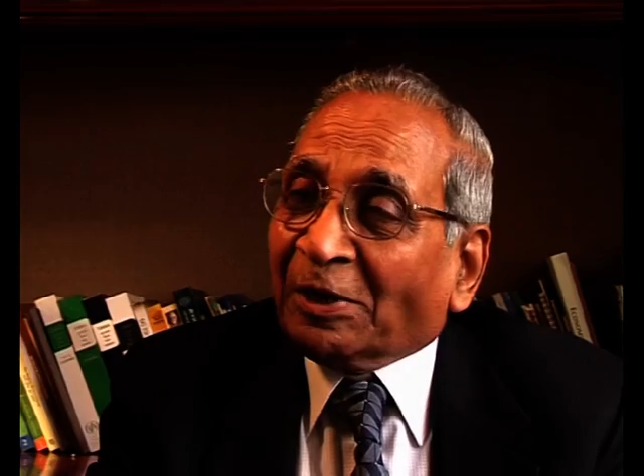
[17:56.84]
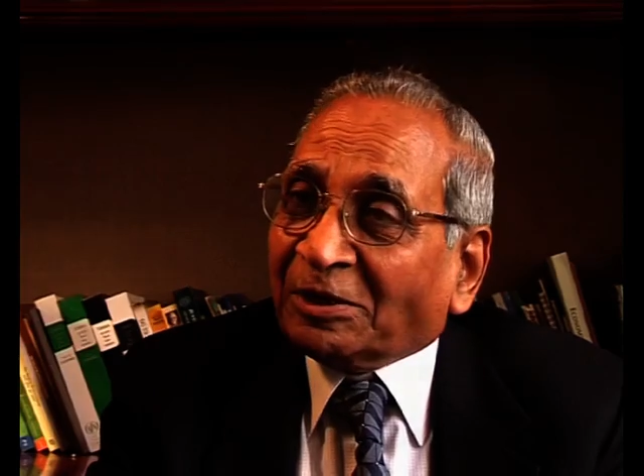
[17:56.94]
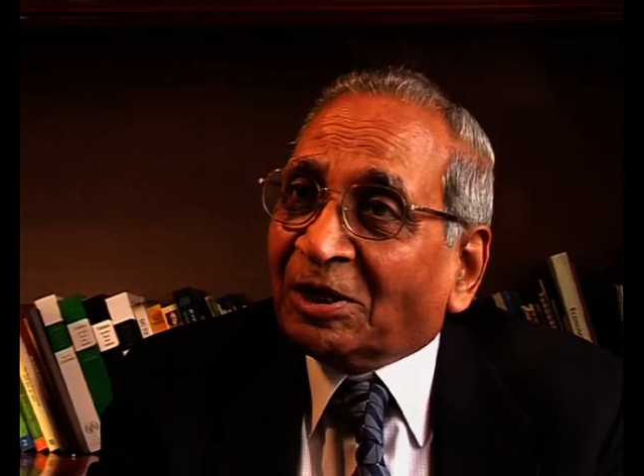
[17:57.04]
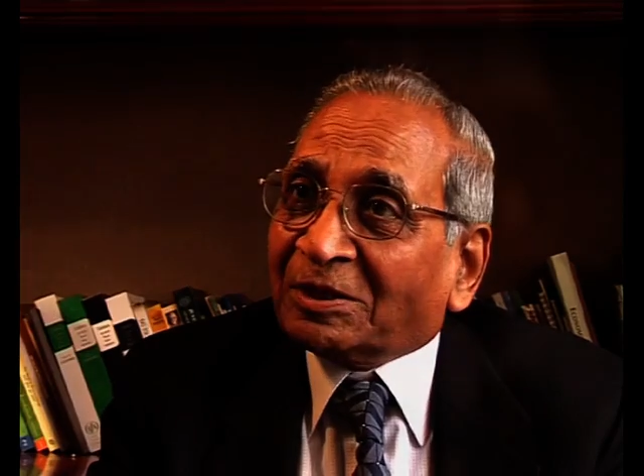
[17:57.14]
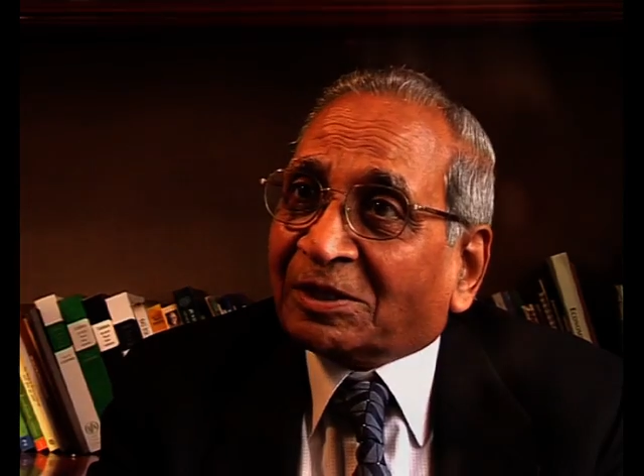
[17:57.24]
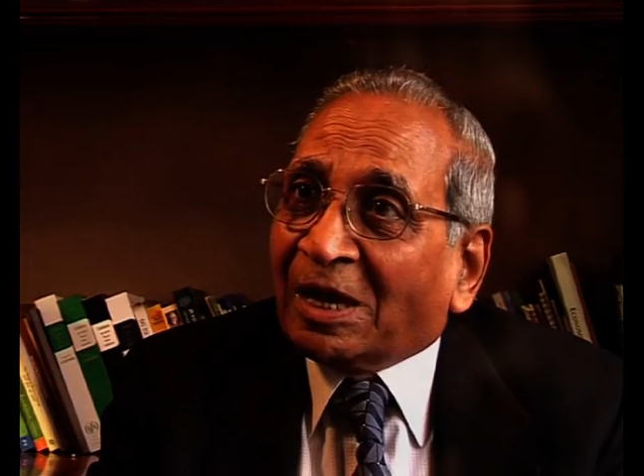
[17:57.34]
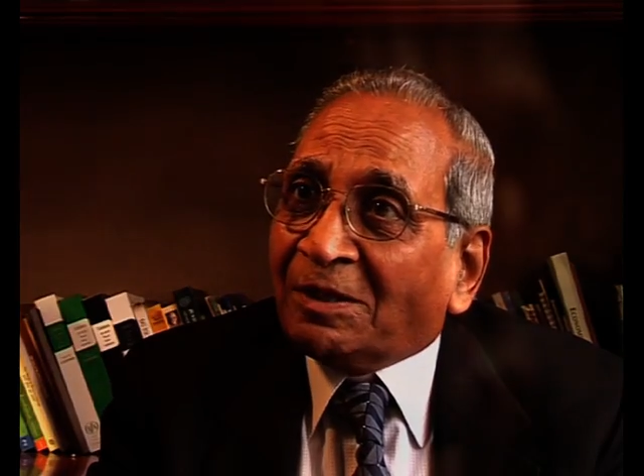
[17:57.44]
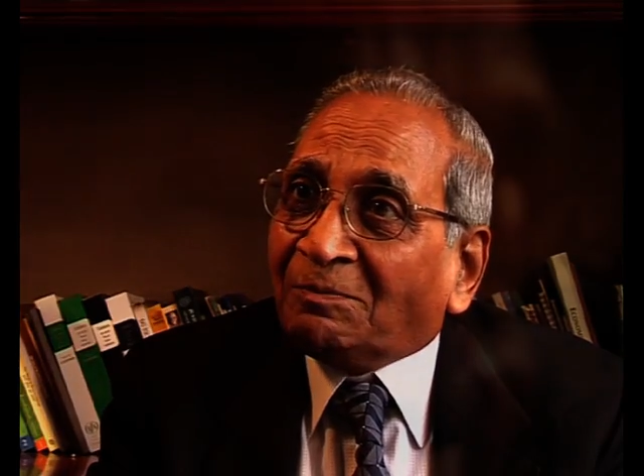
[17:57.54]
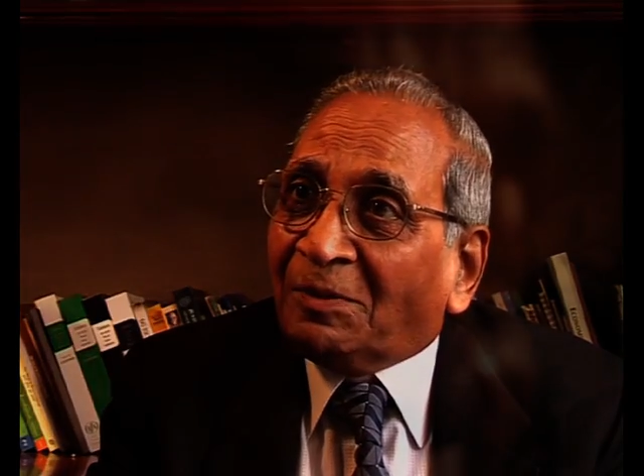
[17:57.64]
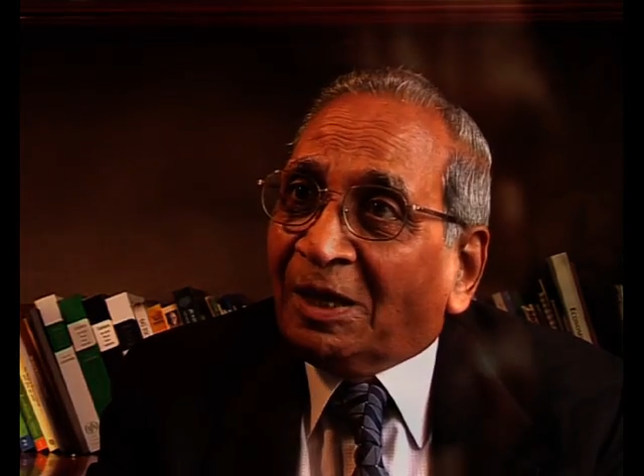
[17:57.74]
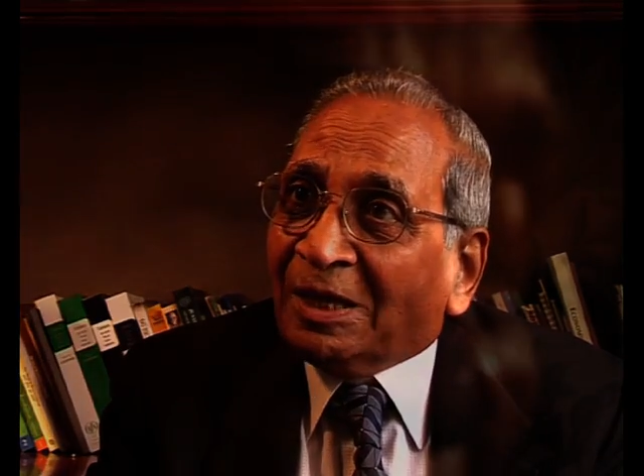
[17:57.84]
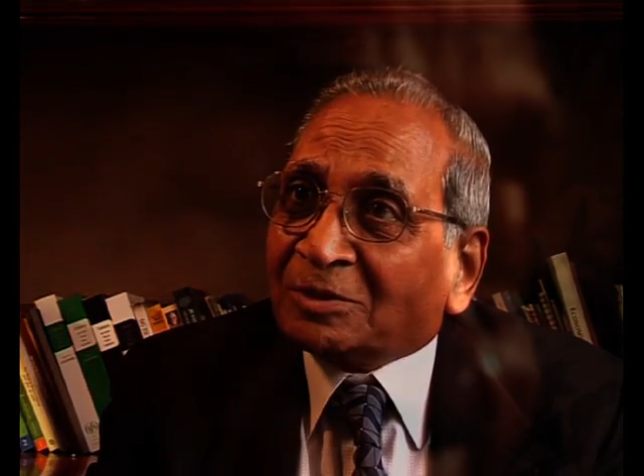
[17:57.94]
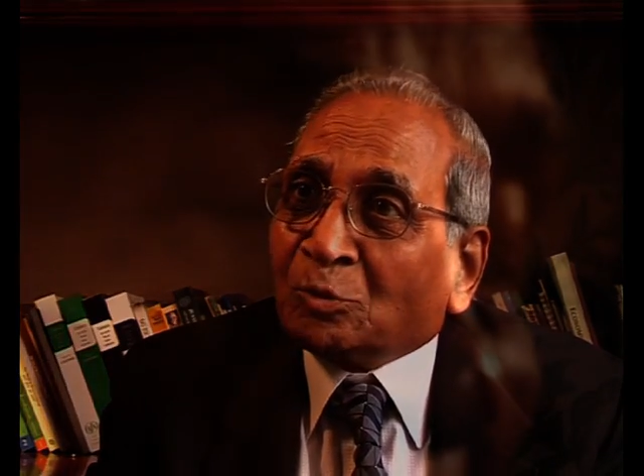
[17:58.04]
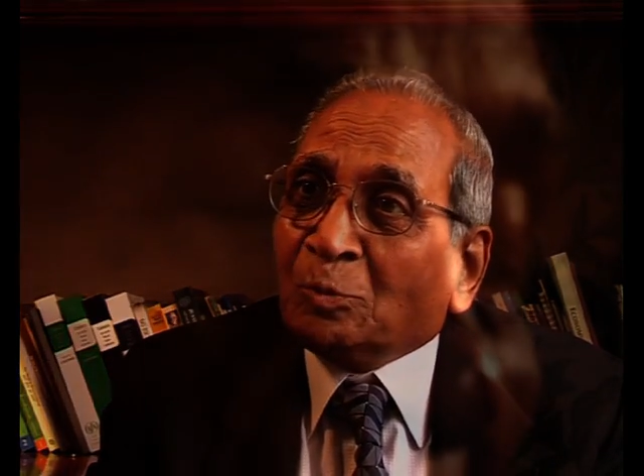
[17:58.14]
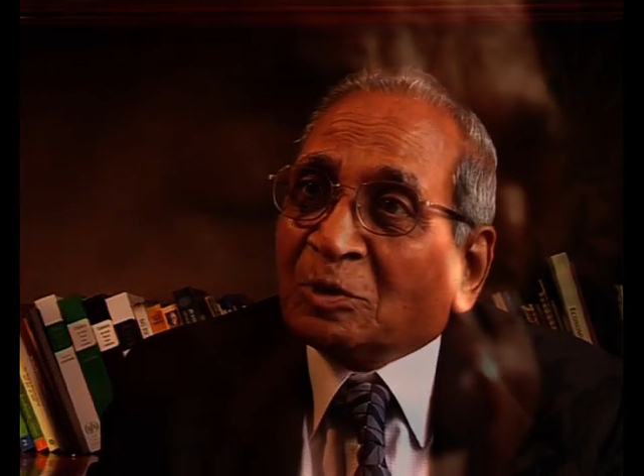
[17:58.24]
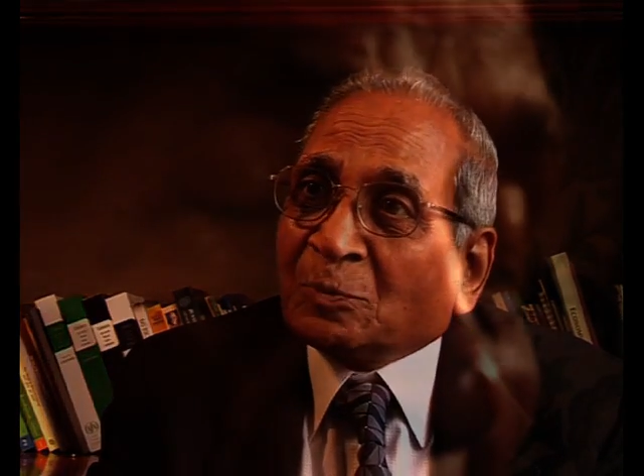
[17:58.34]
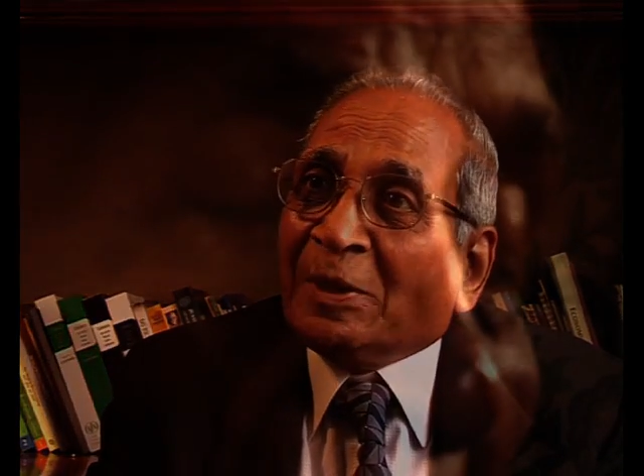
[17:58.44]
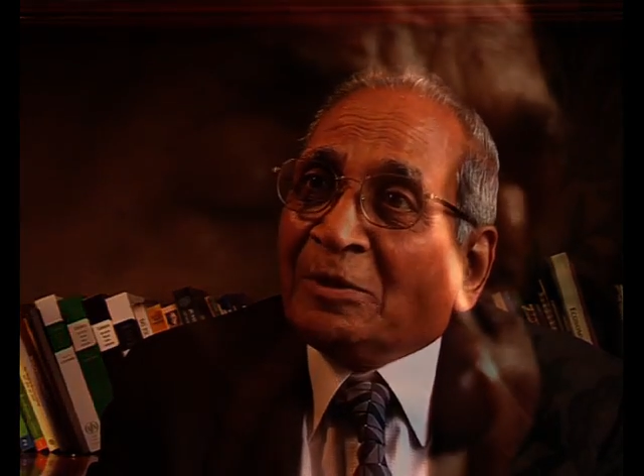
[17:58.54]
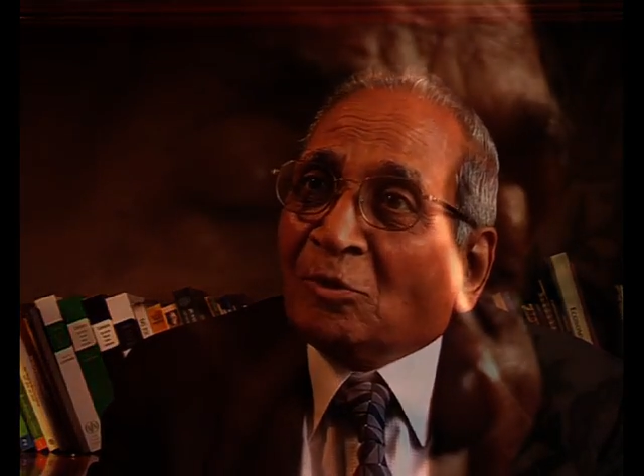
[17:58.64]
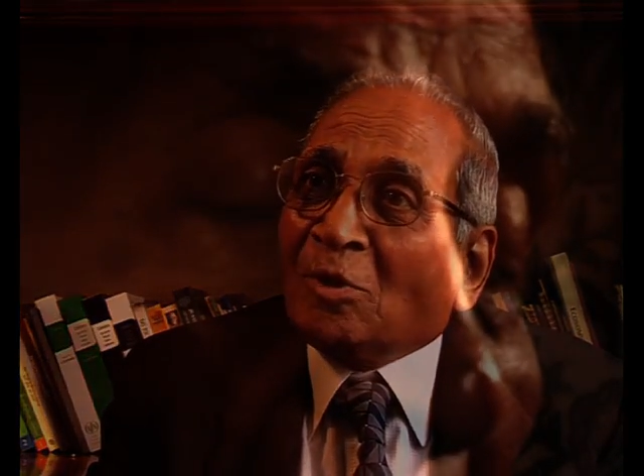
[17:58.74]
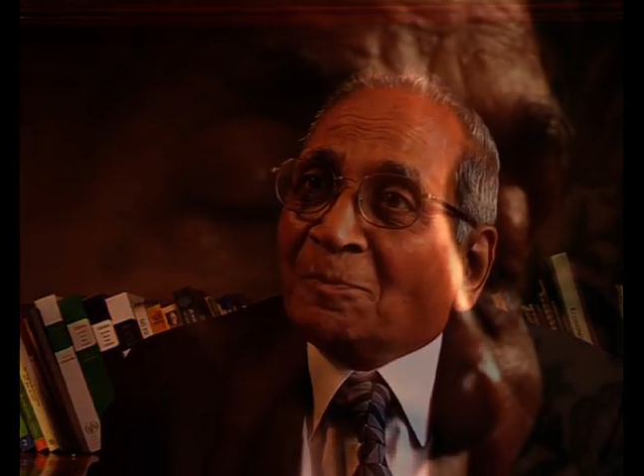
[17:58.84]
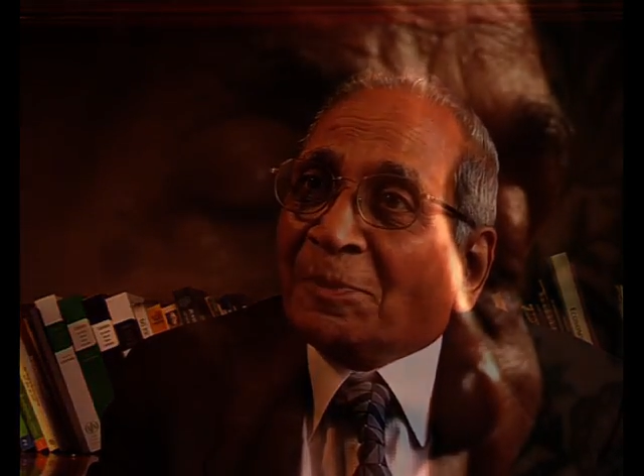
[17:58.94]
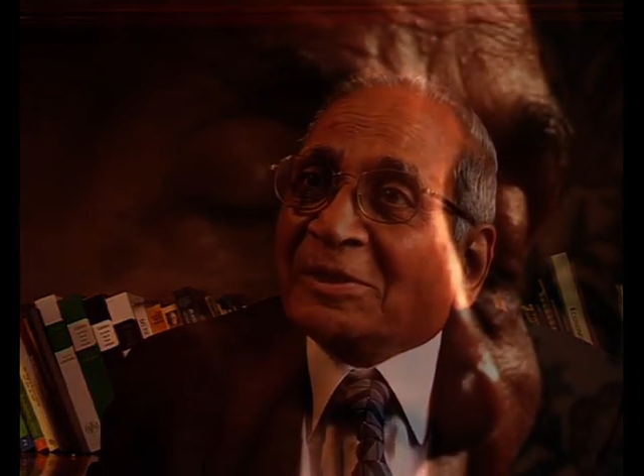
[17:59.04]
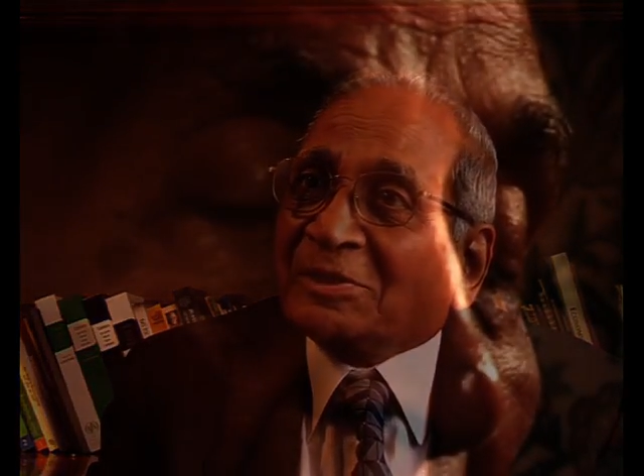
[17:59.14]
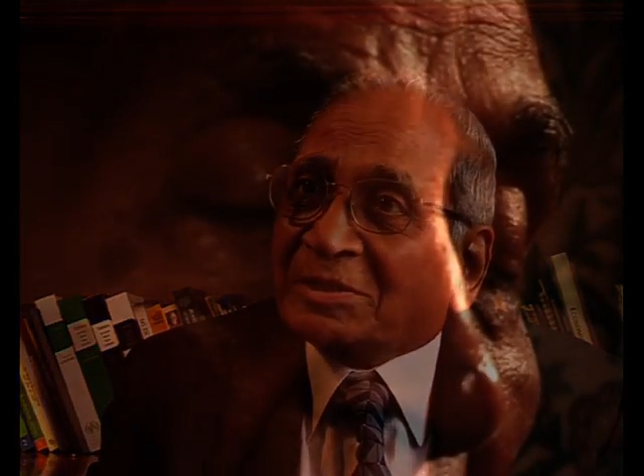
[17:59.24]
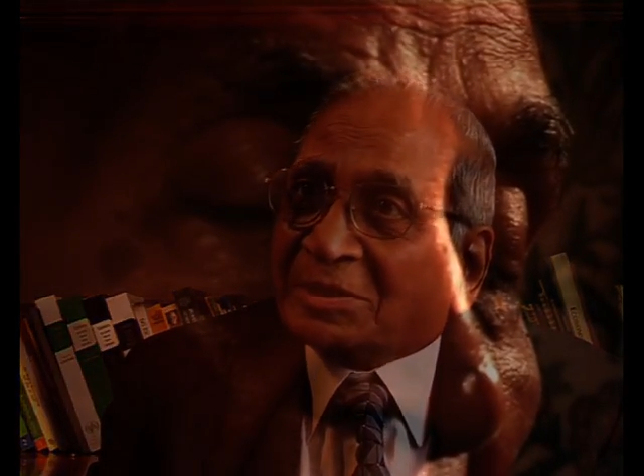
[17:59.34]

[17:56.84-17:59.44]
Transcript: Precious time has to be spent on precious